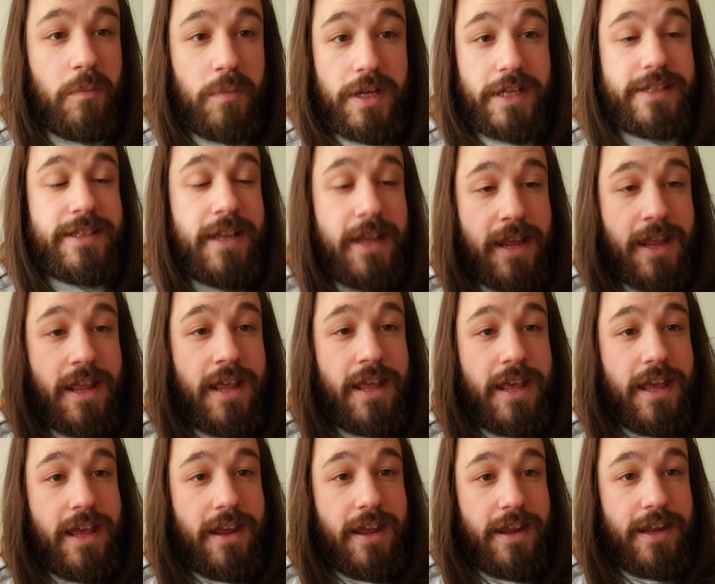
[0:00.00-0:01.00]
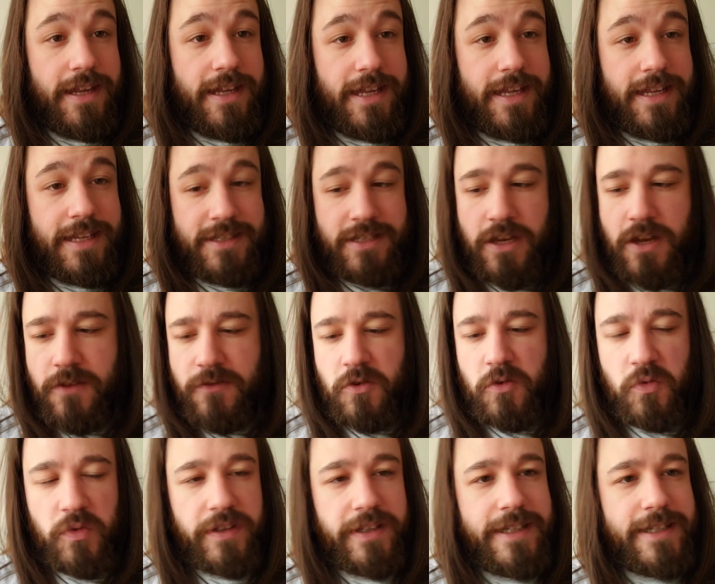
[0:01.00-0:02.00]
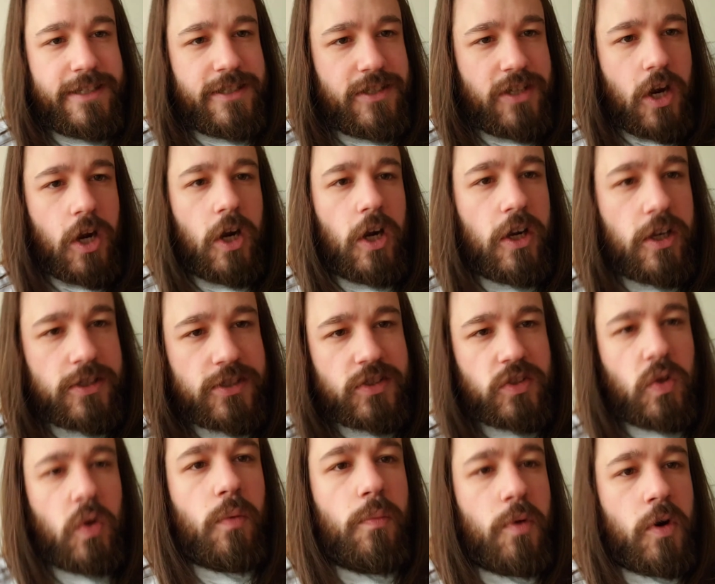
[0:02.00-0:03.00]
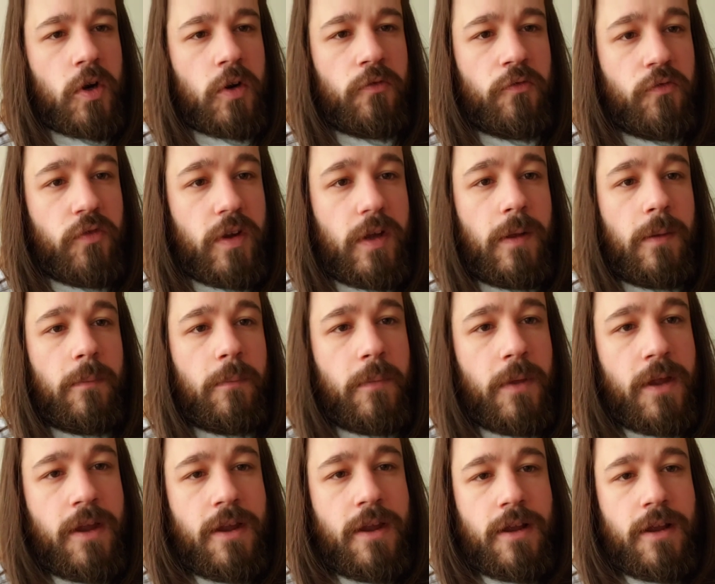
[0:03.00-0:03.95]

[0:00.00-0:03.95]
But it is another really dark, slow burn film,